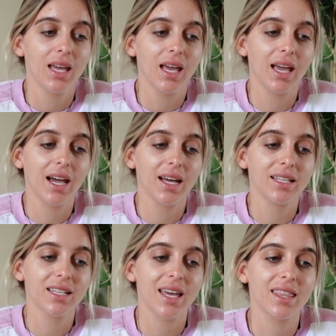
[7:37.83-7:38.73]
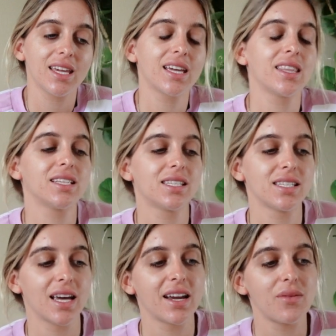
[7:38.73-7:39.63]
And I think in this
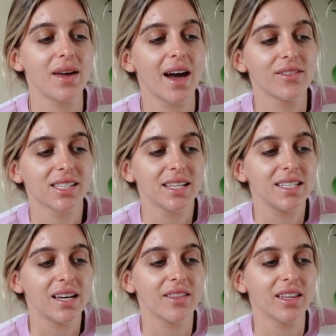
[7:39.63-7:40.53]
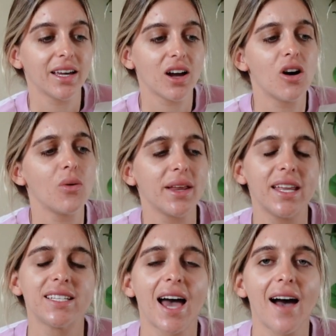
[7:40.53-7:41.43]
society, we have this idea that like, oh, we
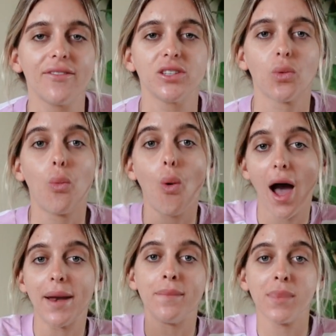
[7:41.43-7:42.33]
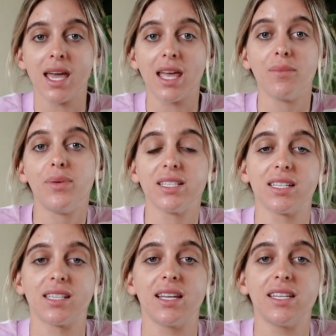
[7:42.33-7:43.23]
need to have this one main
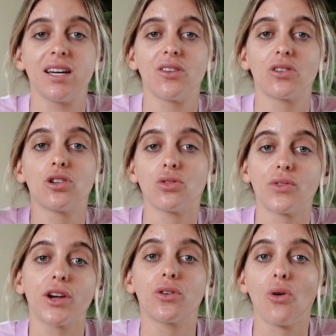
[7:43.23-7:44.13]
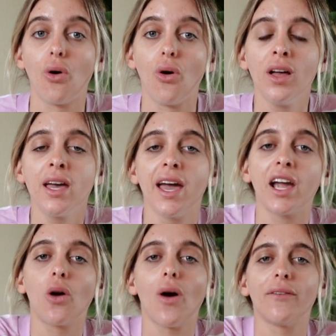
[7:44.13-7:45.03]
business idea or career goal
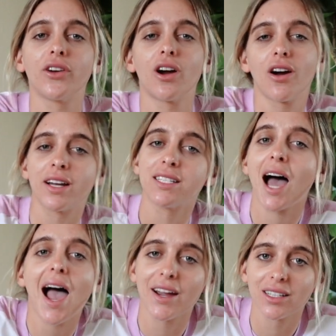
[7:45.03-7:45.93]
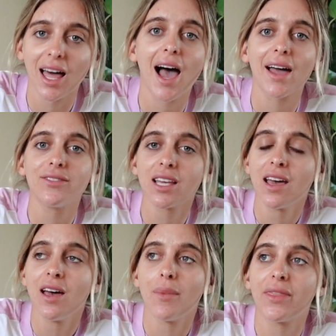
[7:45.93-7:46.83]
and go after our entire lives.
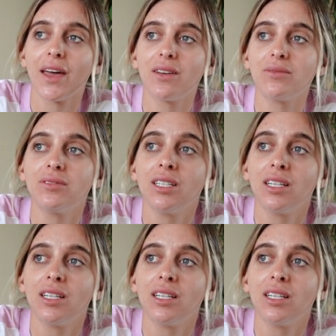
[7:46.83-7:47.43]
But then